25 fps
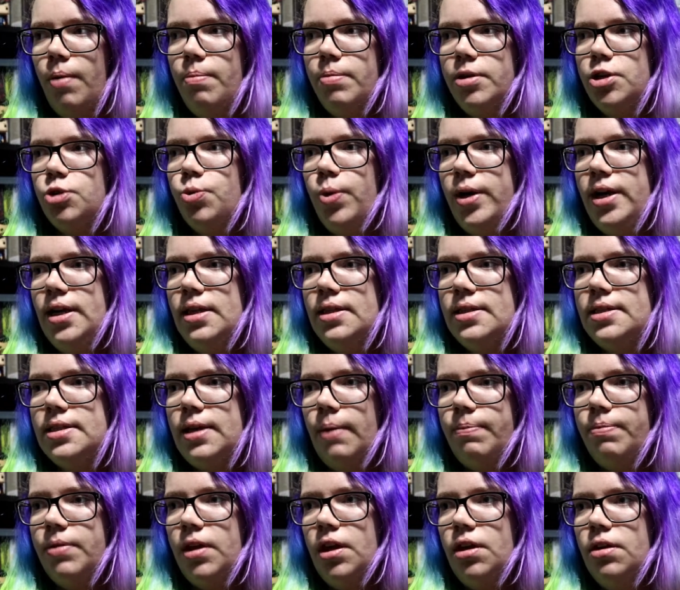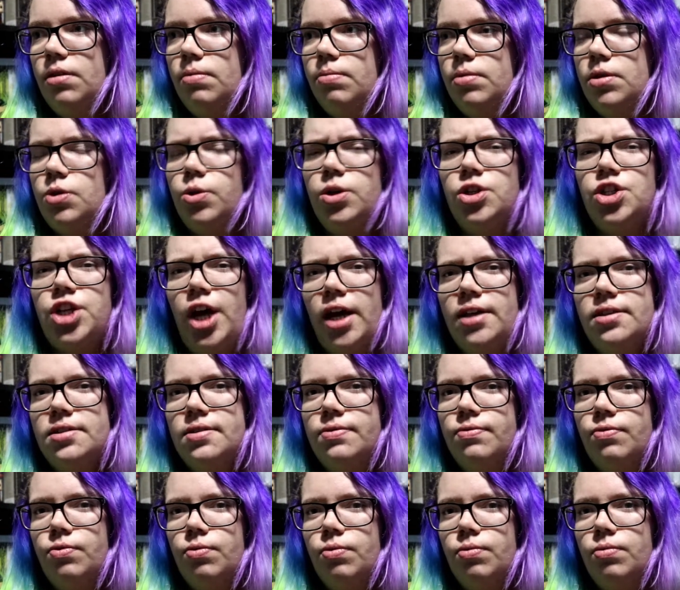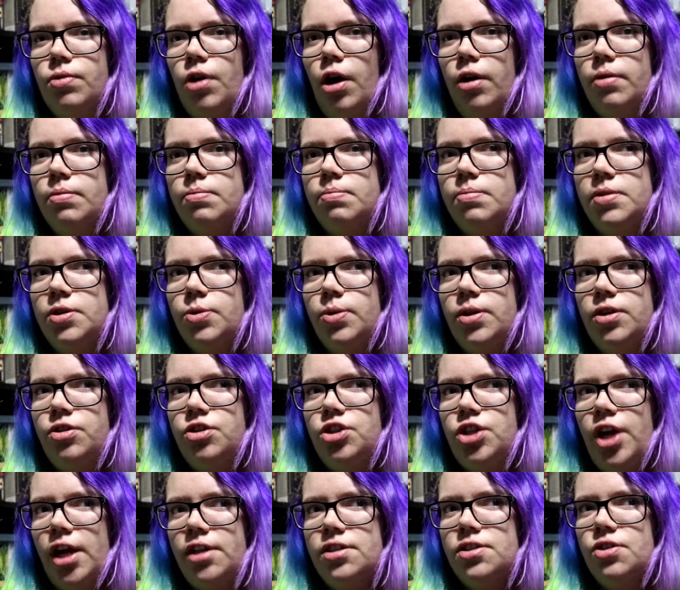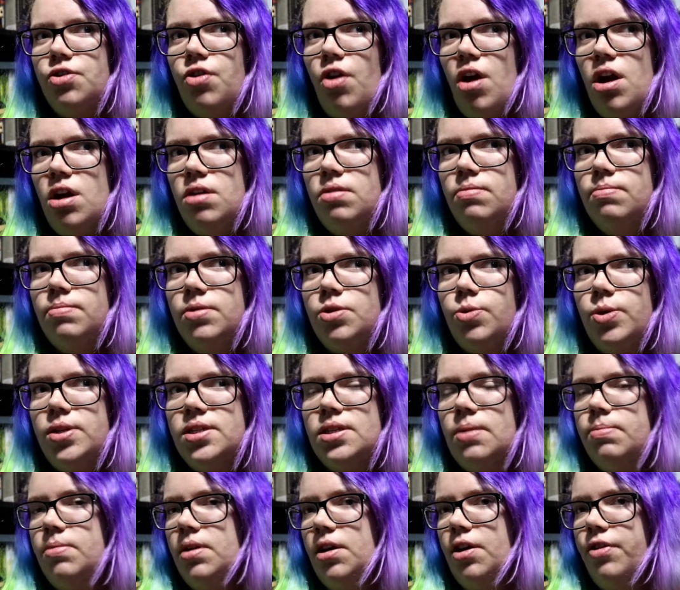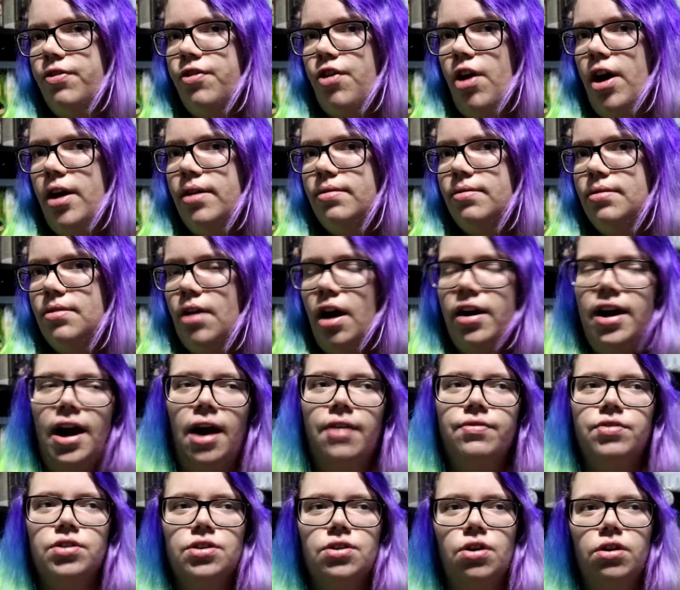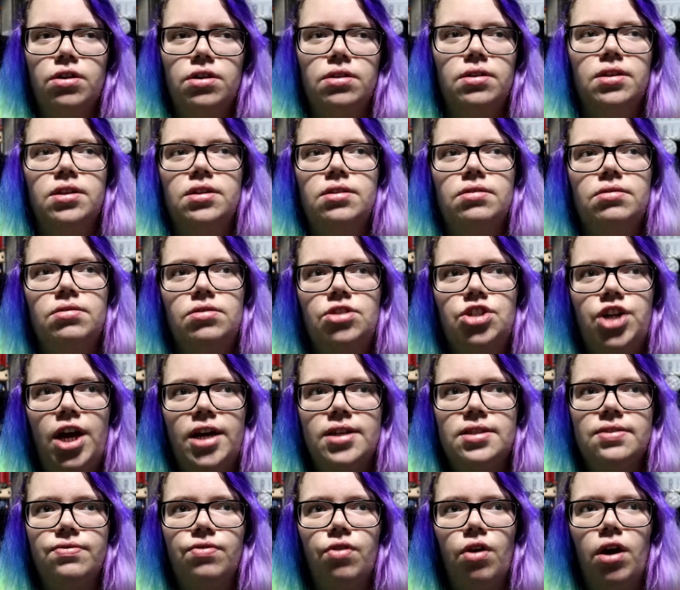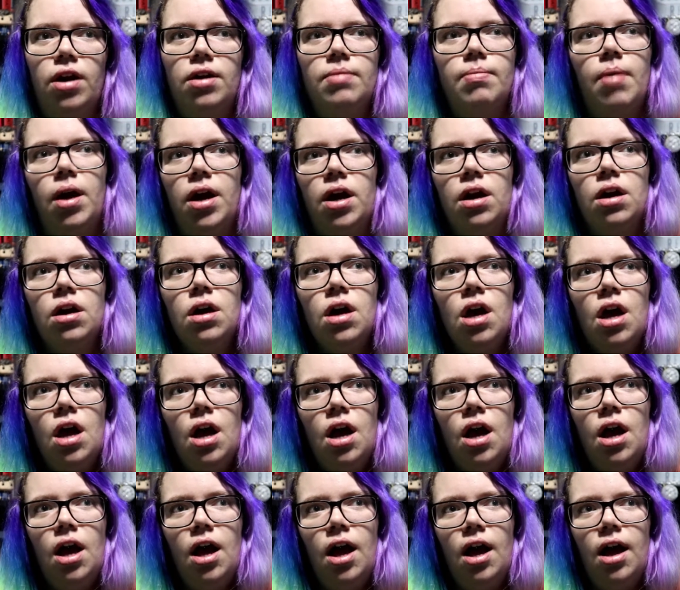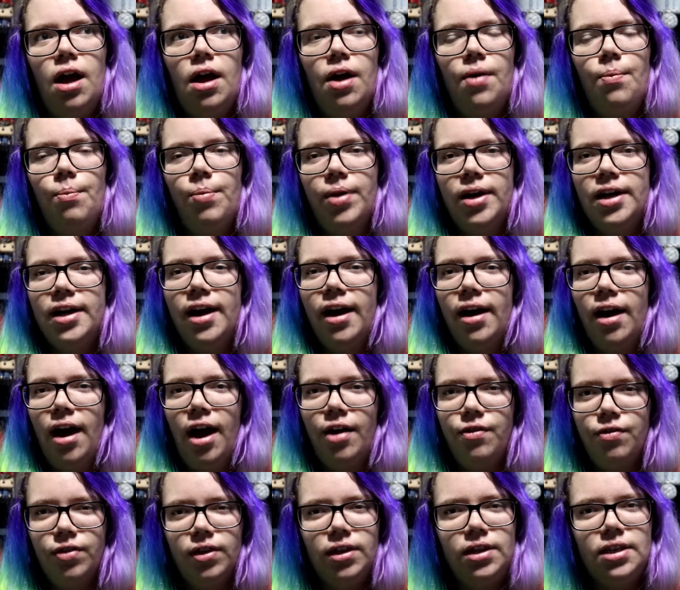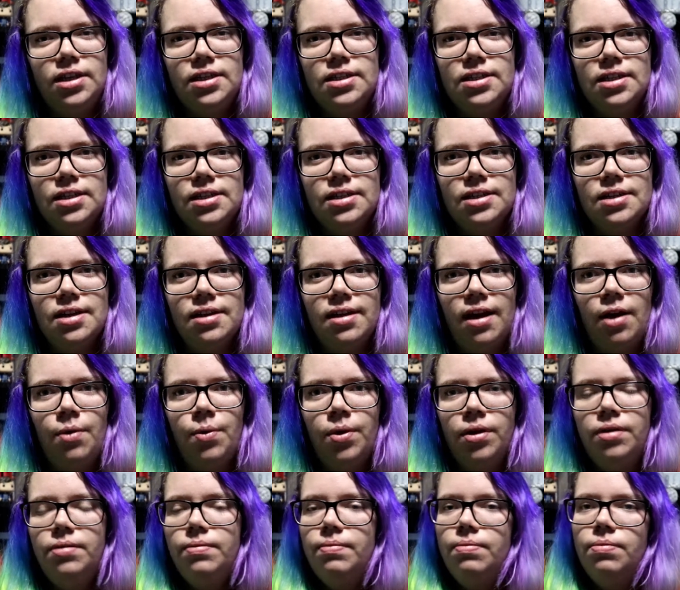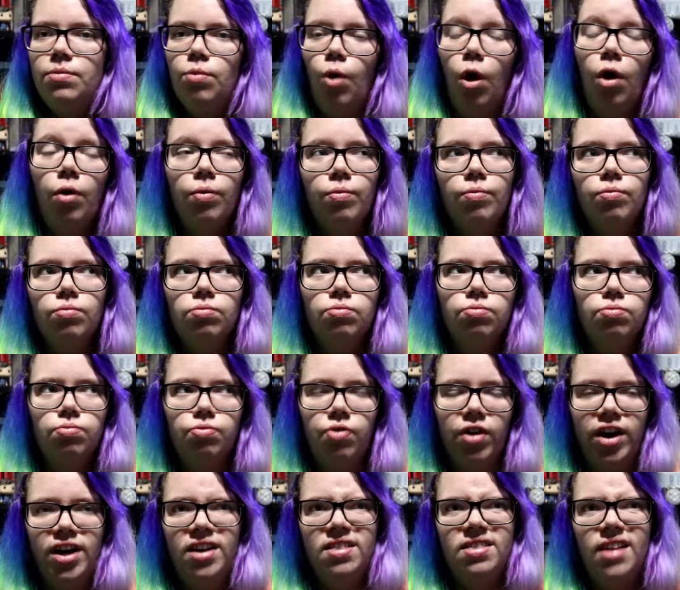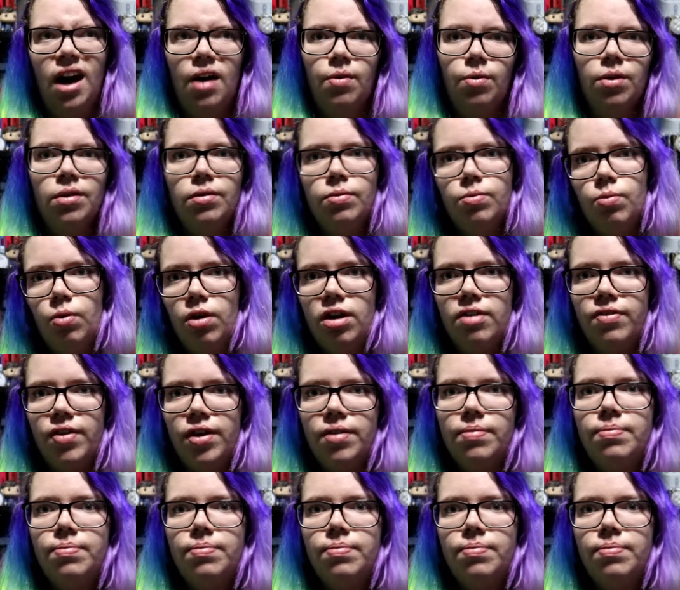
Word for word: Between Shades of Grey? Between something of Grey. Now I've just got Shades of Grey in my head. But yeah, I really need to listen to that one. Well, read that one, whatever.